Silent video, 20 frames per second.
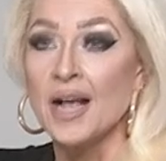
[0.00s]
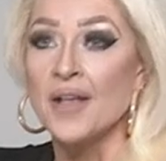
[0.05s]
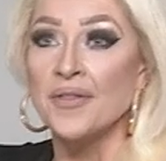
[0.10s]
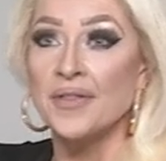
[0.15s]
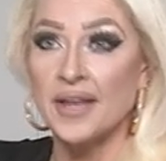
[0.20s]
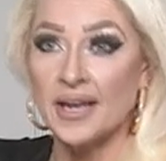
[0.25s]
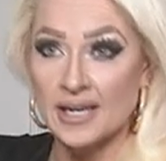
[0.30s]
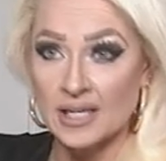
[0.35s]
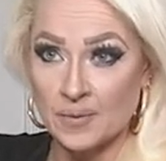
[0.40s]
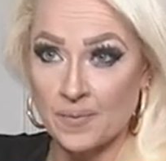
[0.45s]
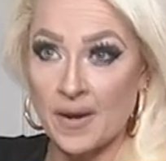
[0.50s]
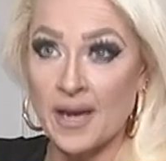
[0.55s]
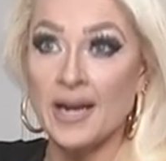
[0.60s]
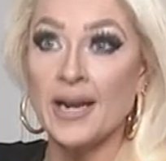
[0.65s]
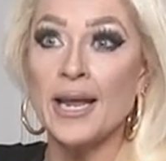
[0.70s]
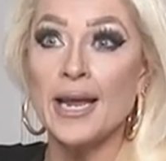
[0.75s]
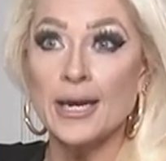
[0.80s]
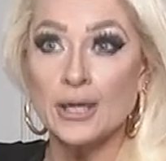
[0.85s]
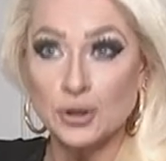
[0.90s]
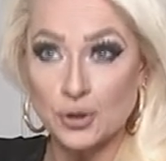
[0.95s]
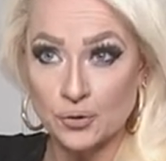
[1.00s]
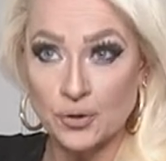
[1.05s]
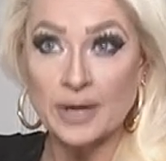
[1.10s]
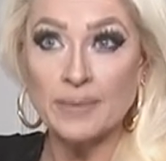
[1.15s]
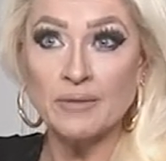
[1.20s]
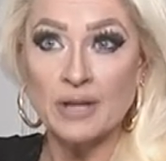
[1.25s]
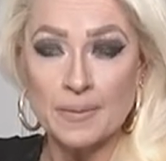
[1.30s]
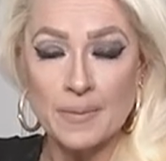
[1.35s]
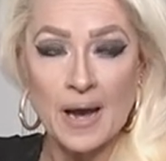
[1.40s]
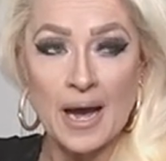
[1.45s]
that has been
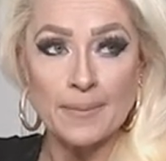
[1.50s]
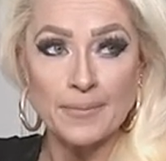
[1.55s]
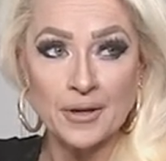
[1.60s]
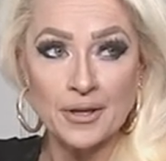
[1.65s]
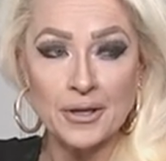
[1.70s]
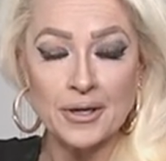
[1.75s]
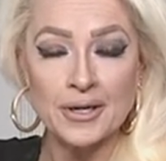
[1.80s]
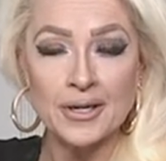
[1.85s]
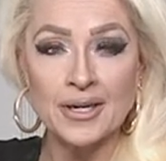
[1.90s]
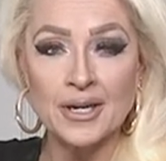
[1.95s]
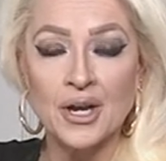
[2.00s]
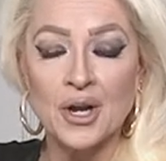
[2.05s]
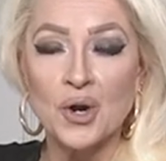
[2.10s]
extremely popular.